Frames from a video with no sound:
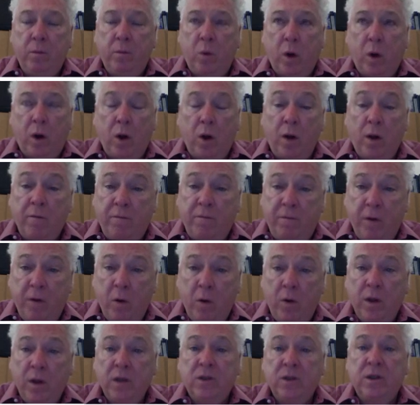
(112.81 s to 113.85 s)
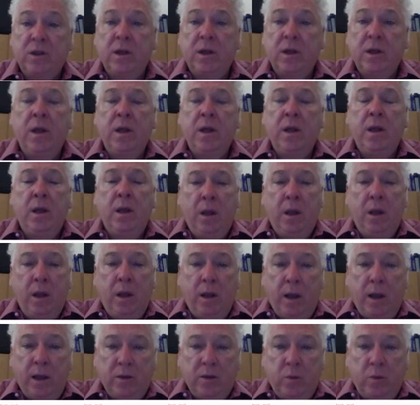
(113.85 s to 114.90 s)
on focused
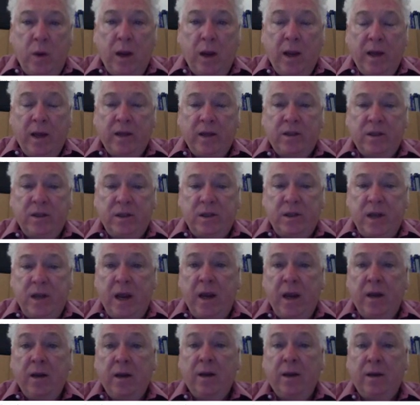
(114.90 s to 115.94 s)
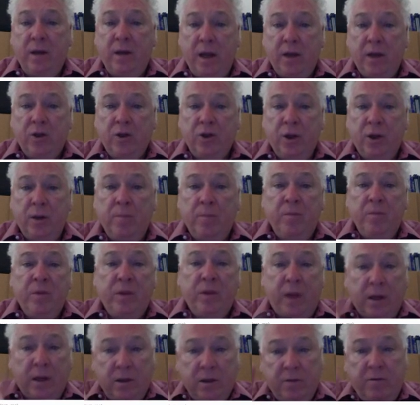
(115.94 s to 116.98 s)
as well as sustained attention.
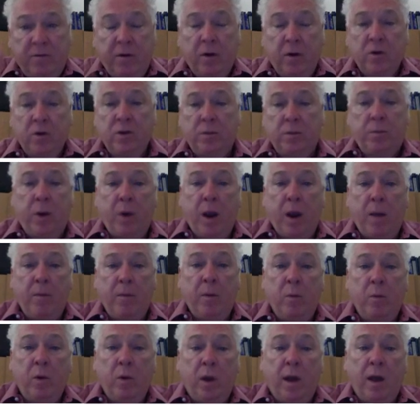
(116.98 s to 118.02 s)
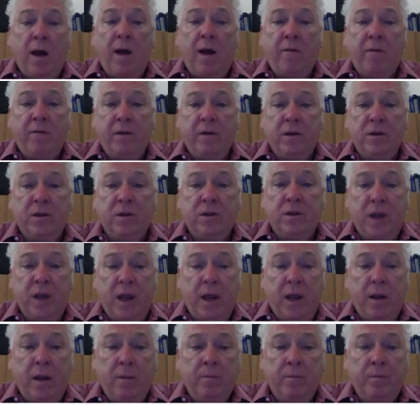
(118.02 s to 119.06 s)
That's the first problem we'll often see.
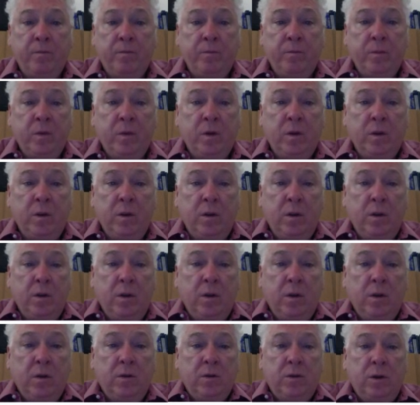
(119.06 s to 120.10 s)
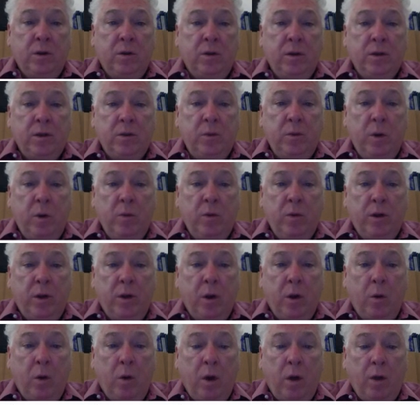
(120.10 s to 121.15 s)
So this one would
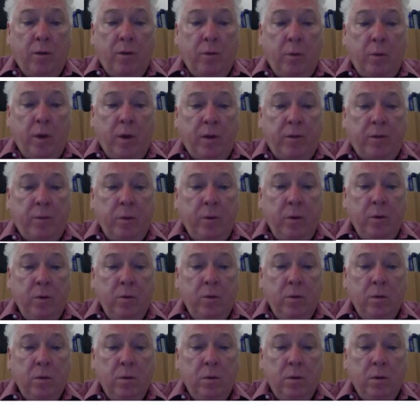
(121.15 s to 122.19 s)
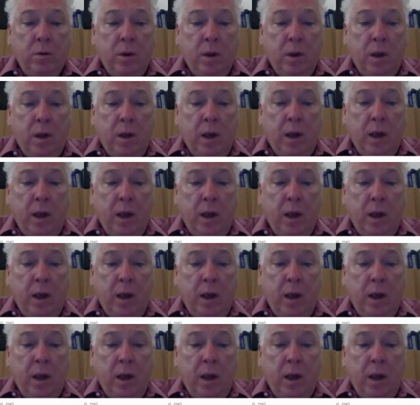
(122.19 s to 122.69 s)
go all the way through, and